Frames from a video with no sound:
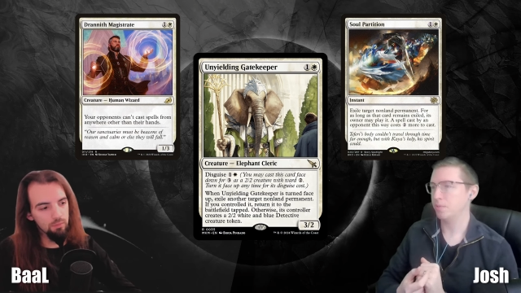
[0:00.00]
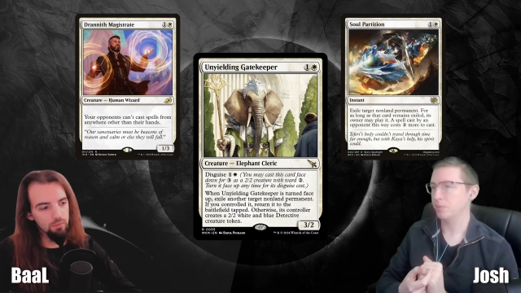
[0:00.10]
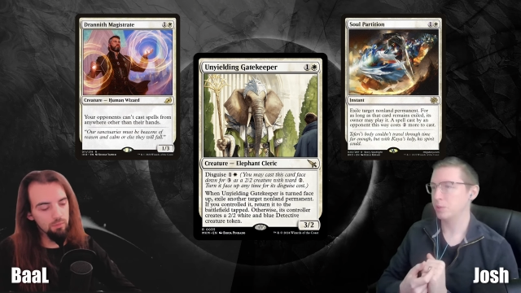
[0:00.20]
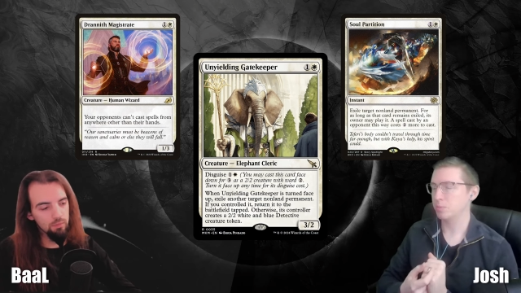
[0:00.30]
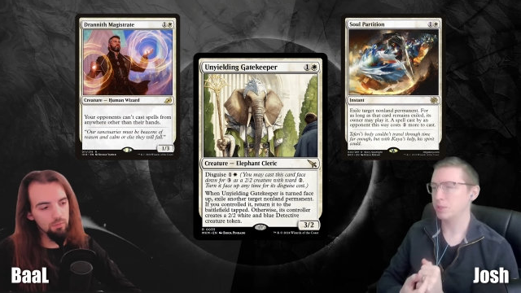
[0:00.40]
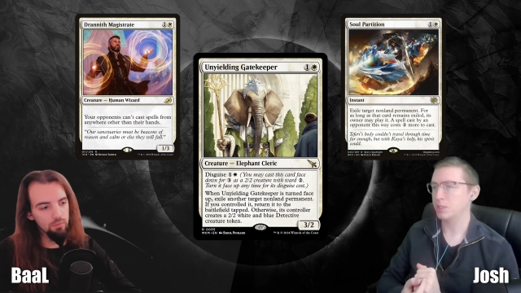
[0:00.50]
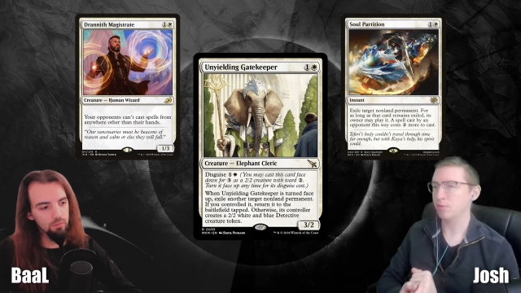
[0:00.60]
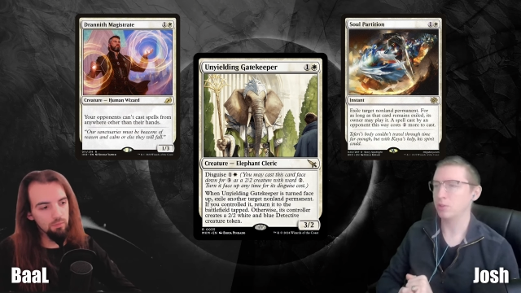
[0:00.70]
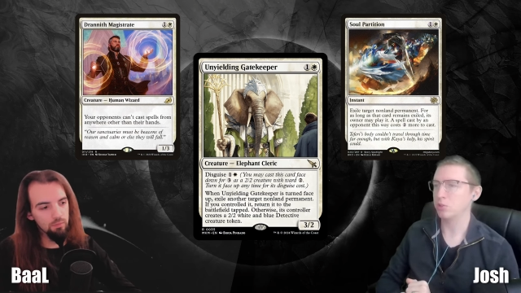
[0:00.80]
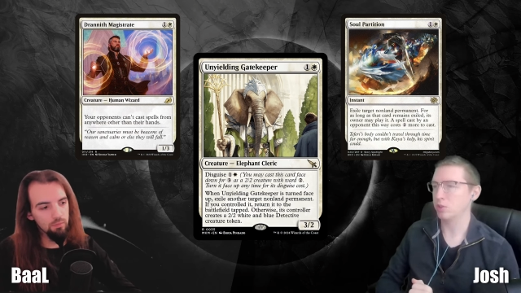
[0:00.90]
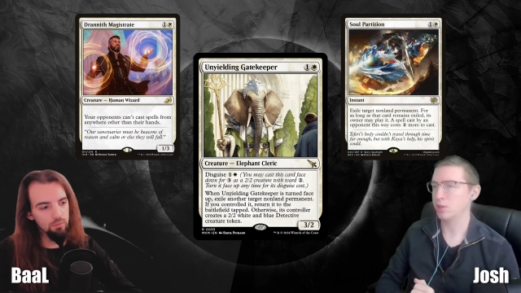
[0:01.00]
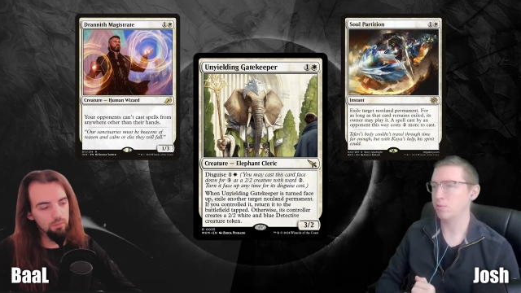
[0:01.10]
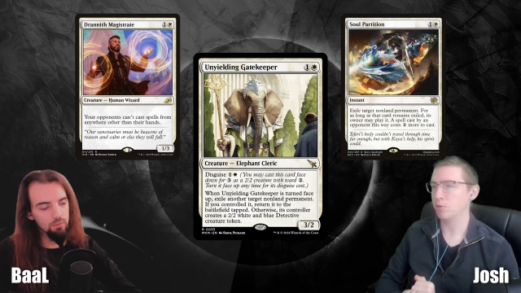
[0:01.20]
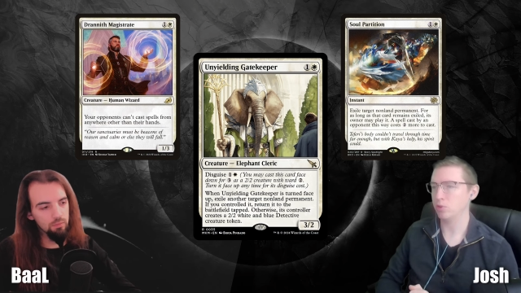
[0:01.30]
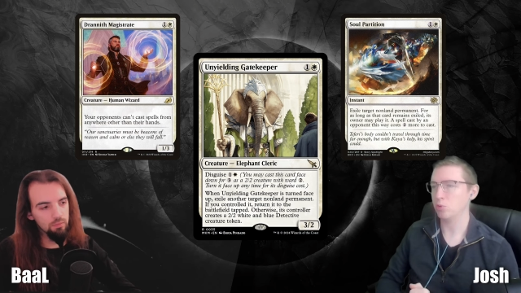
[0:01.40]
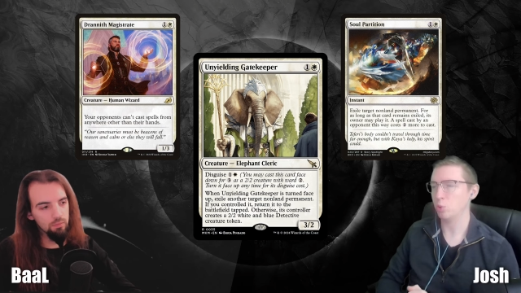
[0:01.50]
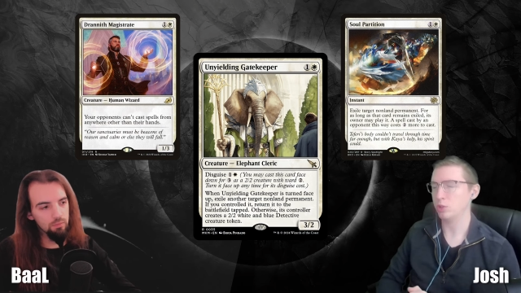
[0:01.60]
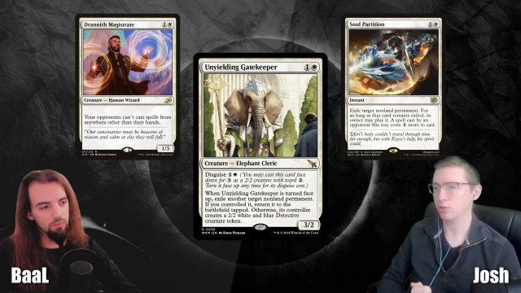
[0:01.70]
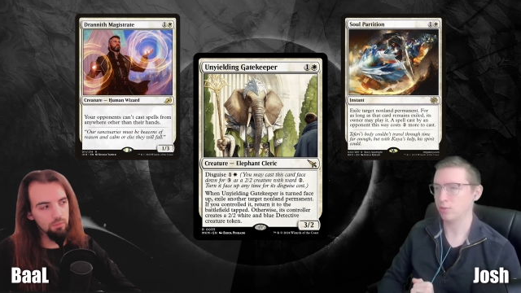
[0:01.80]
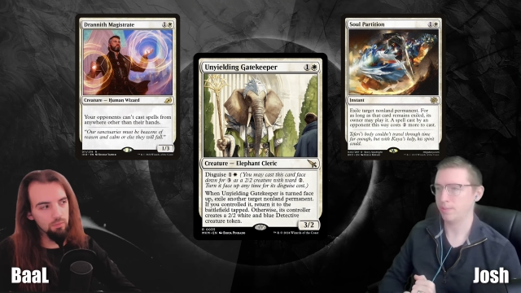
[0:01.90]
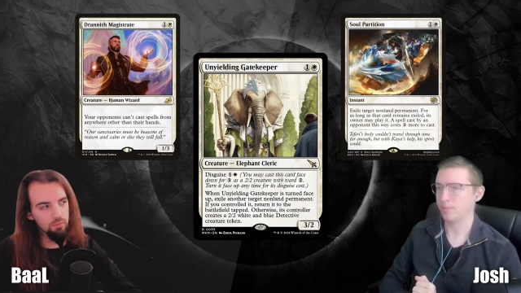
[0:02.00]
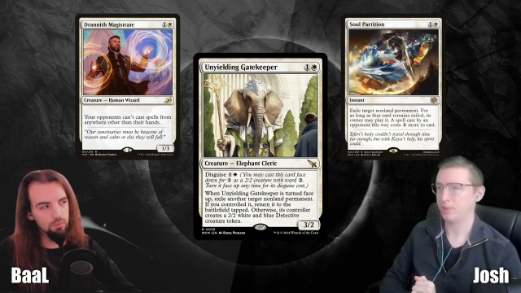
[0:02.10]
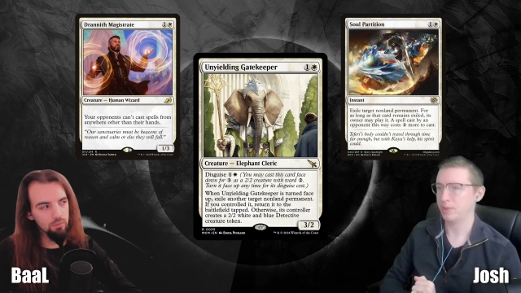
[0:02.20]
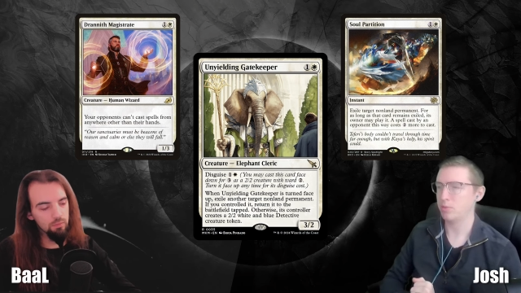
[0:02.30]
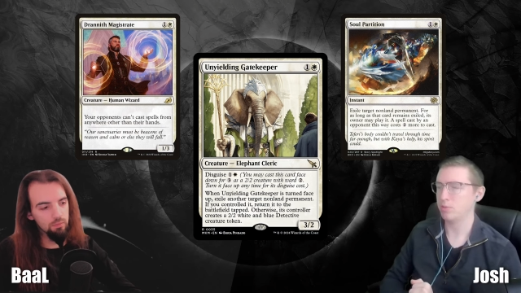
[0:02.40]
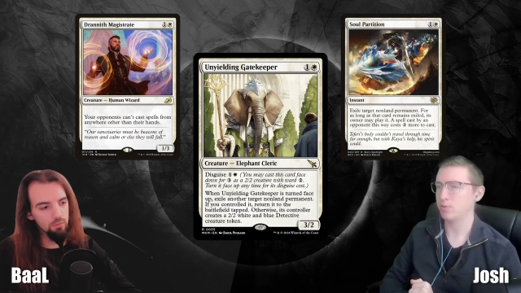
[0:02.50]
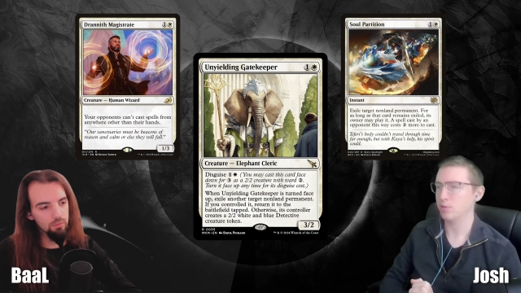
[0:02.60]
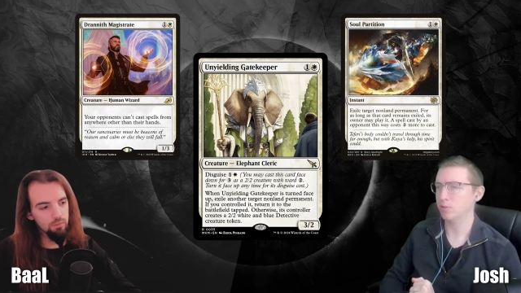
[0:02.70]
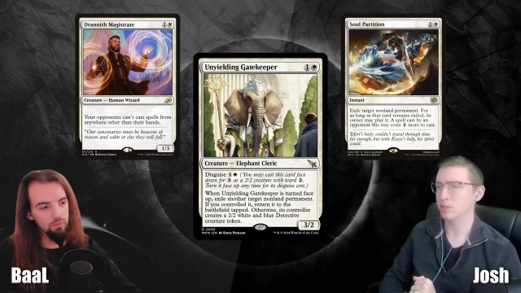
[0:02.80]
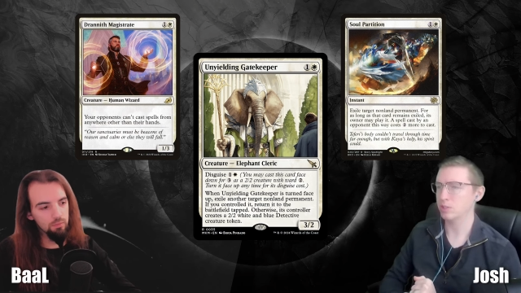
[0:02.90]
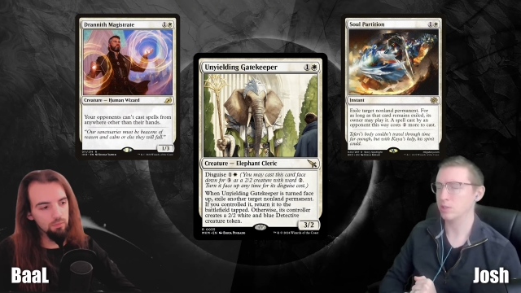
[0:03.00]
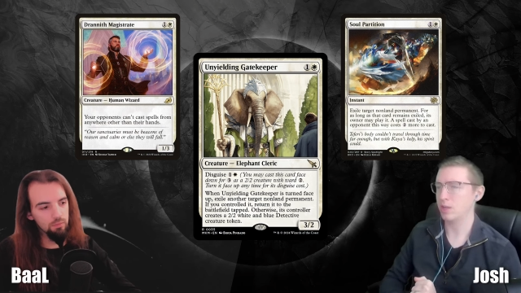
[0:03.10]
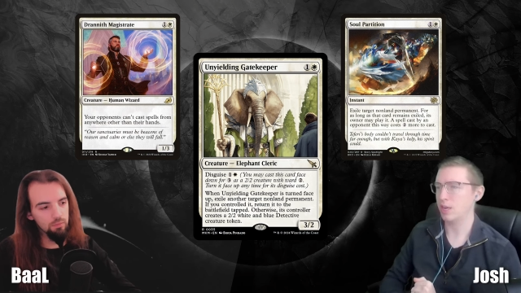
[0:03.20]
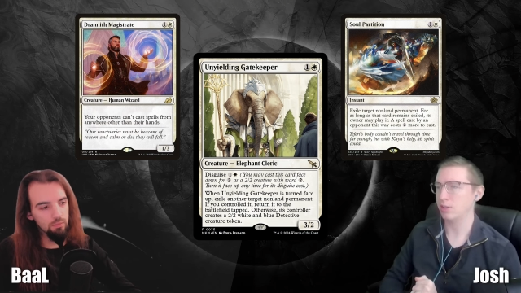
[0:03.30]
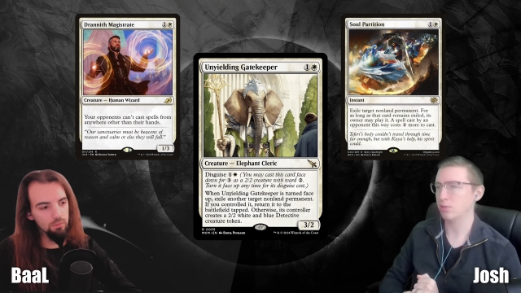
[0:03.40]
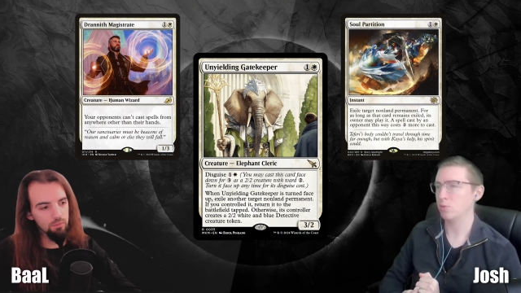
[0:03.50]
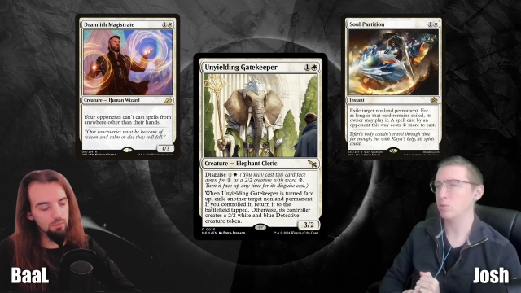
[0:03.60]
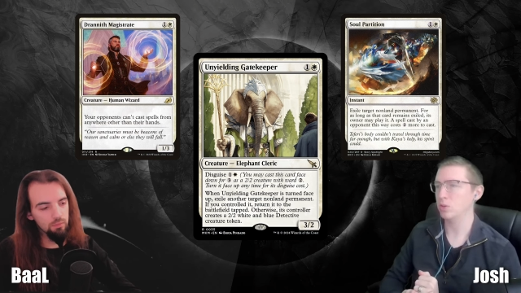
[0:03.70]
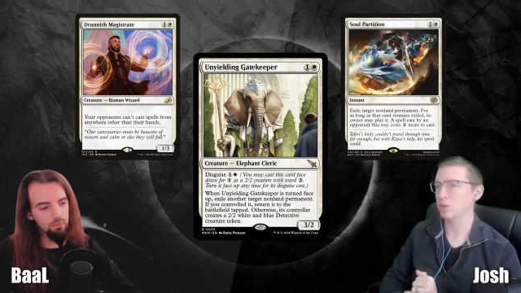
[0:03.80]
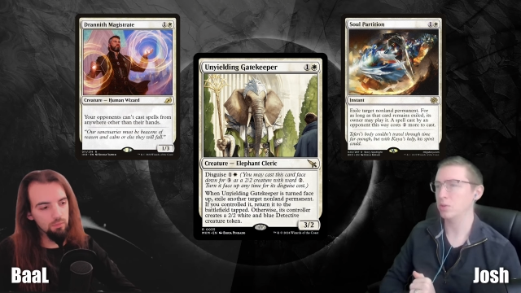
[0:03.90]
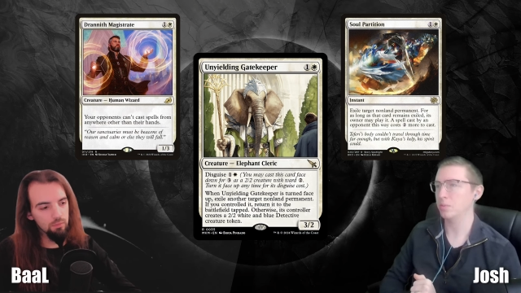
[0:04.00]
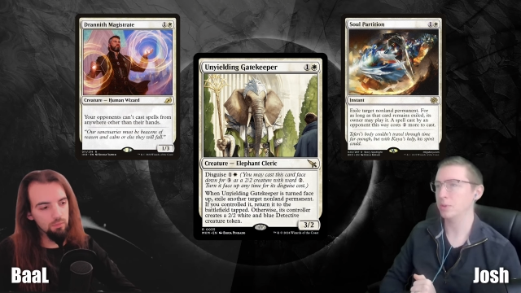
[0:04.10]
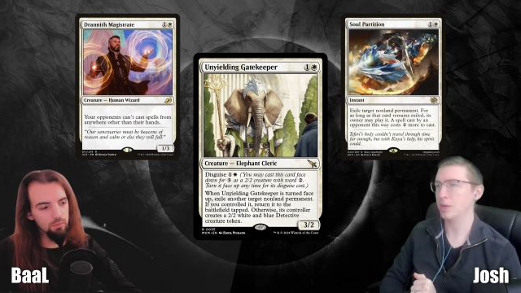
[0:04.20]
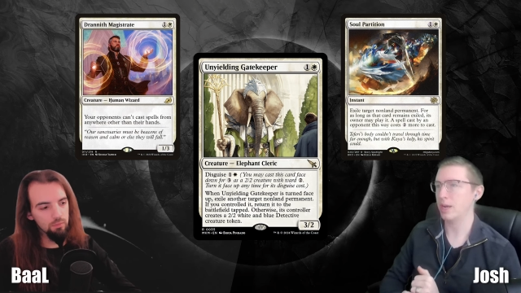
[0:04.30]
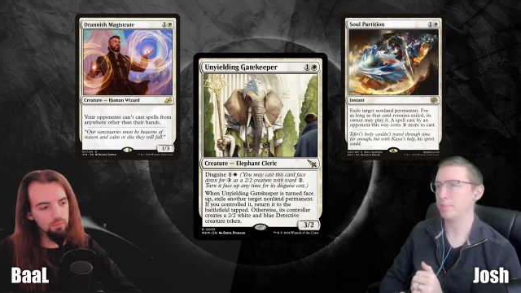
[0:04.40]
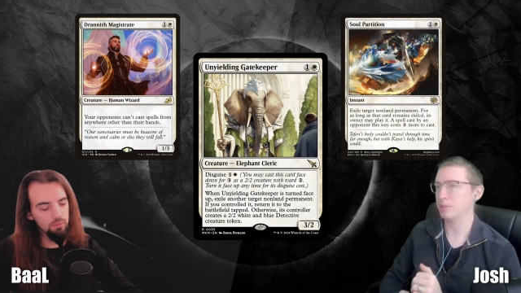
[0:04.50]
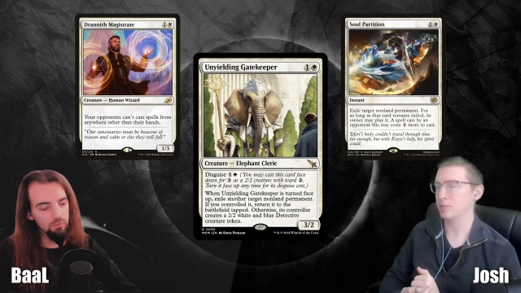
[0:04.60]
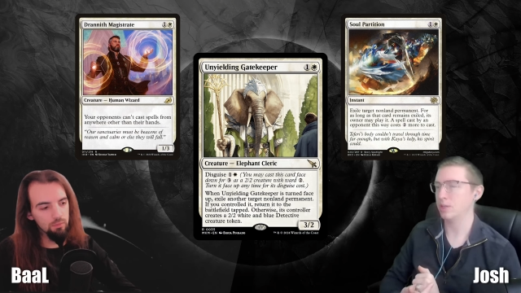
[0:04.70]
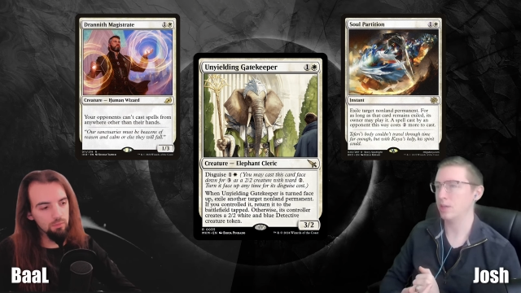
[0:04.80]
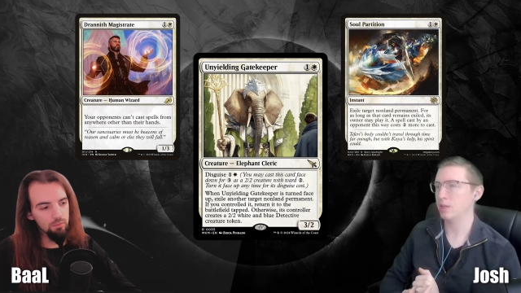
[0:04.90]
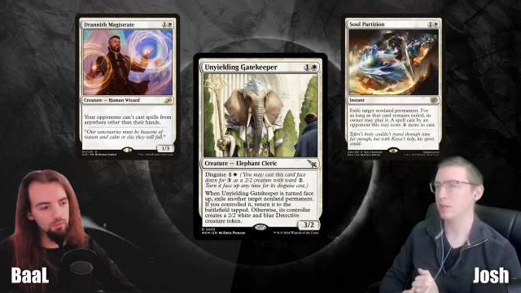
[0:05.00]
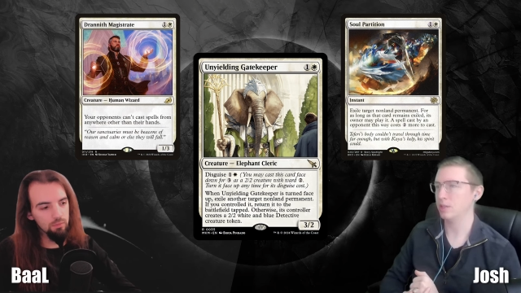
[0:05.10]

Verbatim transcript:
Speaker 1: specifically looking for a creature that would fill this slot, or perhaps a